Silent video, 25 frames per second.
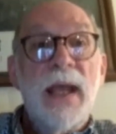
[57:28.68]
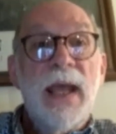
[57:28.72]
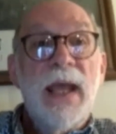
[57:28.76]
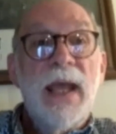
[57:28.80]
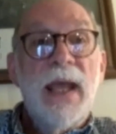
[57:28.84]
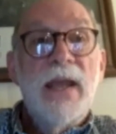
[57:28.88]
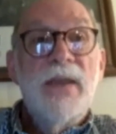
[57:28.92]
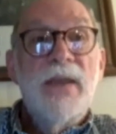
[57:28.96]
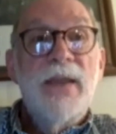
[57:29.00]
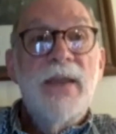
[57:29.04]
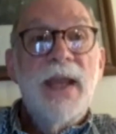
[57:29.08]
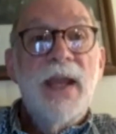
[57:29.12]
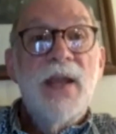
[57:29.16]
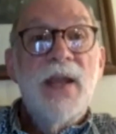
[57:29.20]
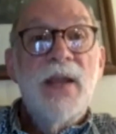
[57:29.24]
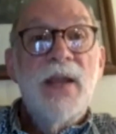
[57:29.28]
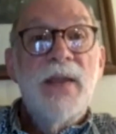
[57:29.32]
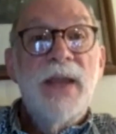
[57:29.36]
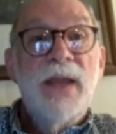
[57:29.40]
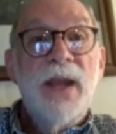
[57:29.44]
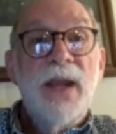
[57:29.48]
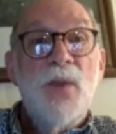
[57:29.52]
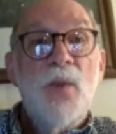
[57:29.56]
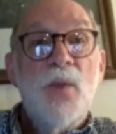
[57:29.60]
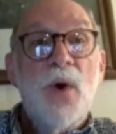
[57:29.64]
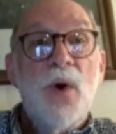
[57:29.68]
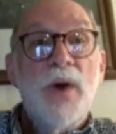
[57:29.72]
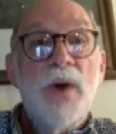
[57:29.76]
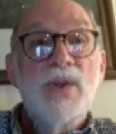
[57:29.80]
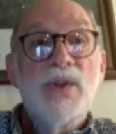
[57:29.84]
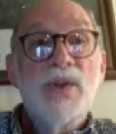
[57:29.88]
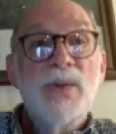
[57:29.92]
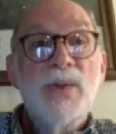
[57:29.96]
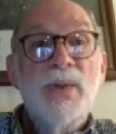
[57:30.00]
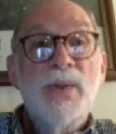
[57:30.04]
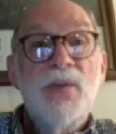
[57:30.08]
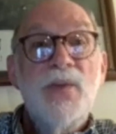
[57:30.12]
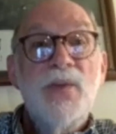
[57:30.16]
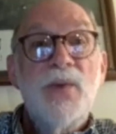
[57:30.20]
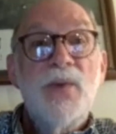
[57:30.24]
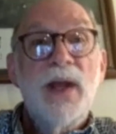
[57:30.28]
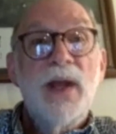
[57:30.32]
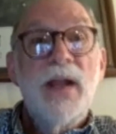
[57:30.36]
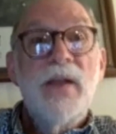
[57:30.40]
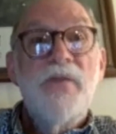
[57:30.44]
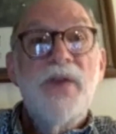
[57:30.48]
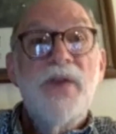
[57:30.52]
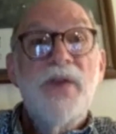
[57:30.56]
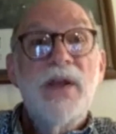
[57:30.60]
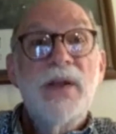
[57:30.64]
and they want to be
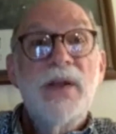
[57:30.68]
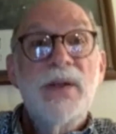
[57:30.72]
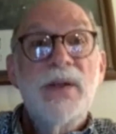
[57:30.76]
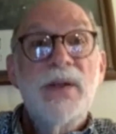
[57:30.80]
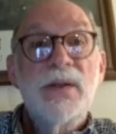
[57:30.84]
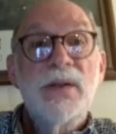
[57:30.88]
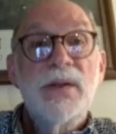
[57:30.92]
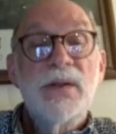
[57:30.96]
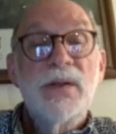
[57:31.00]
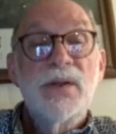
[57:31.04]
relevant